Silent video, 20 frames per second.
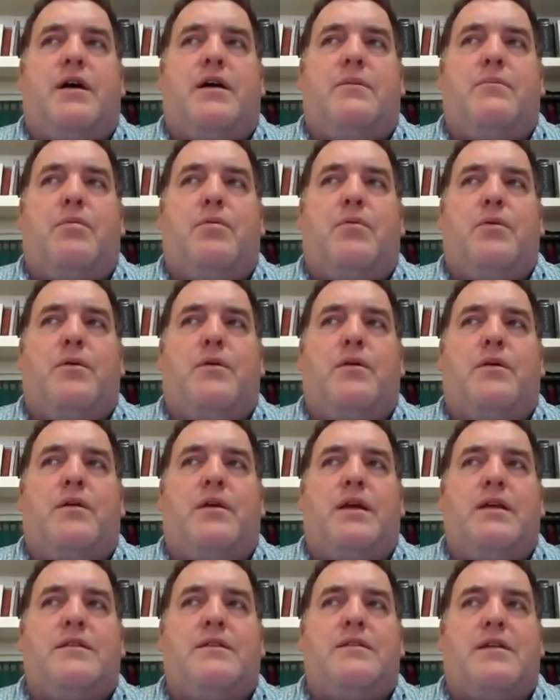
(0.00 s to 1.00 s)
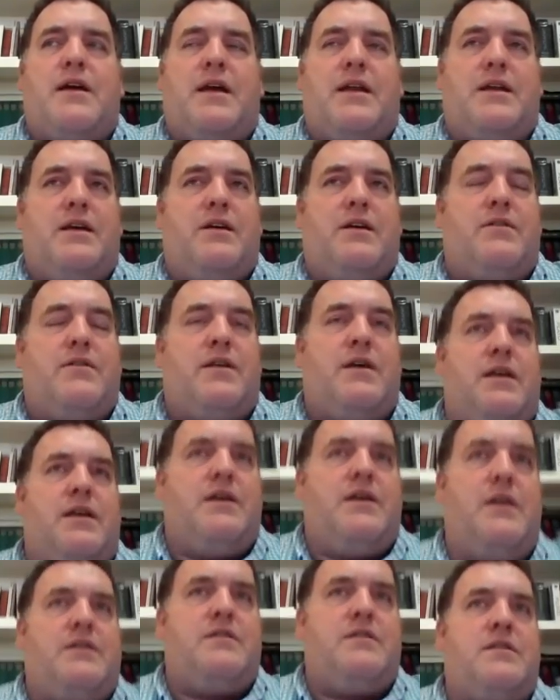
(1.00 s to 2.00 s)
important insight here that
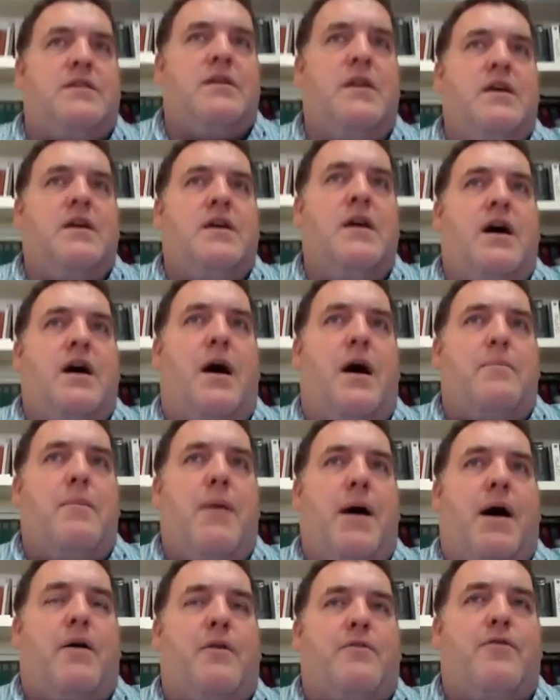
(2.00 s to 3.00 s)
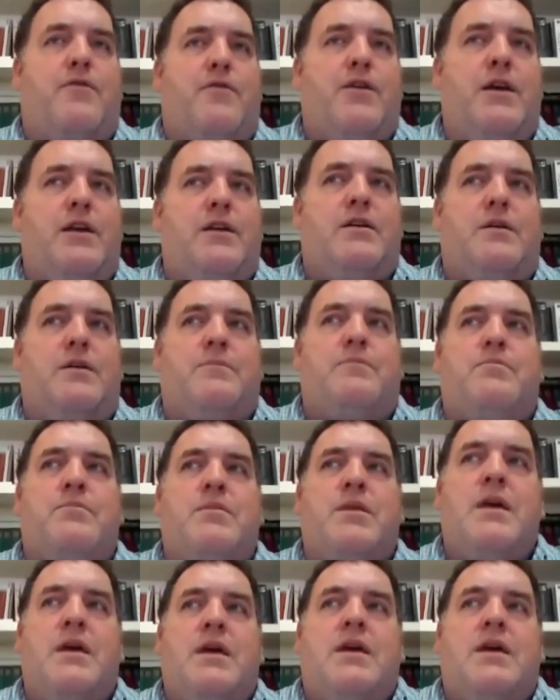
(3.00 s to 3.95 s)
is about freedom,